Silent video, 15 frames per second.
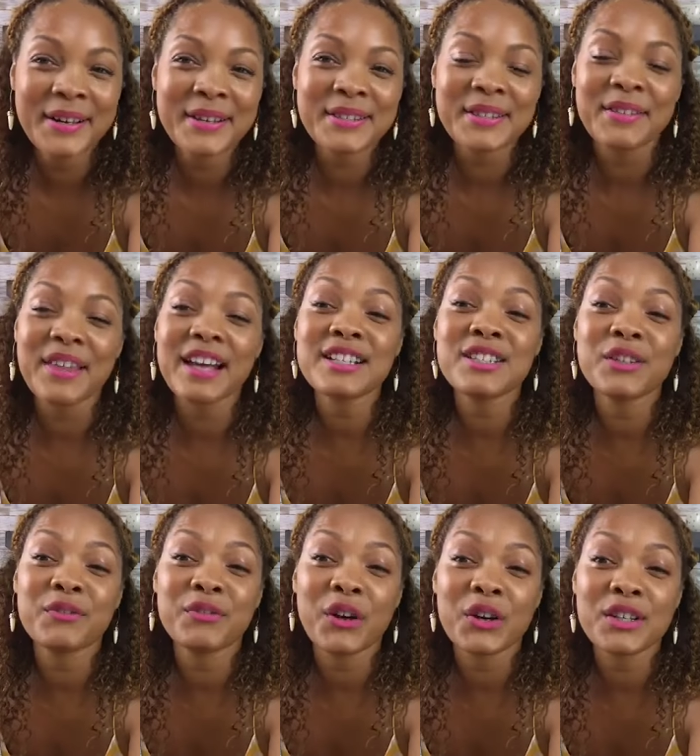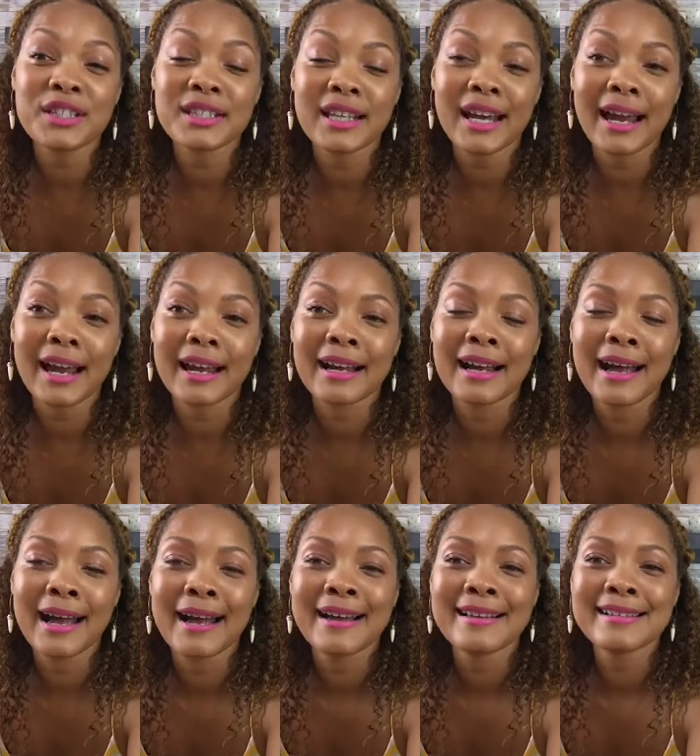so that's the first thing
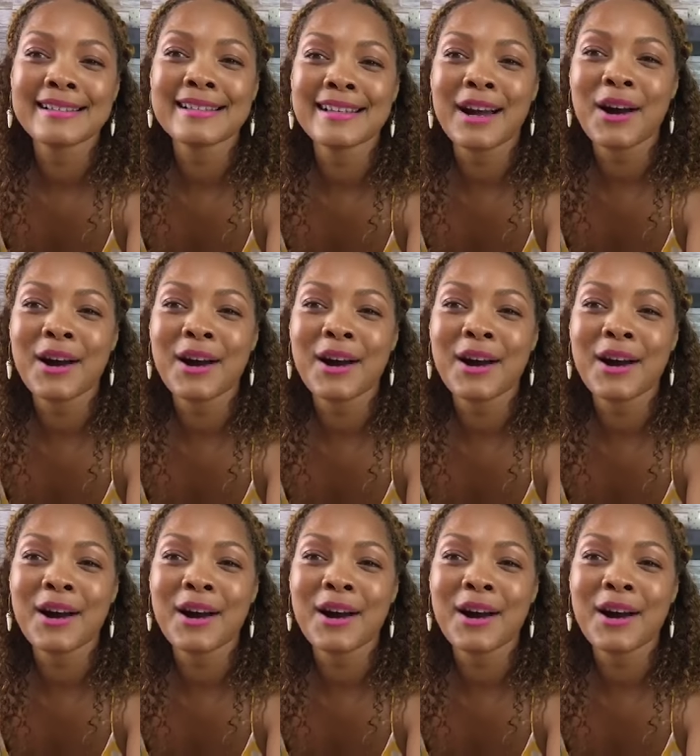so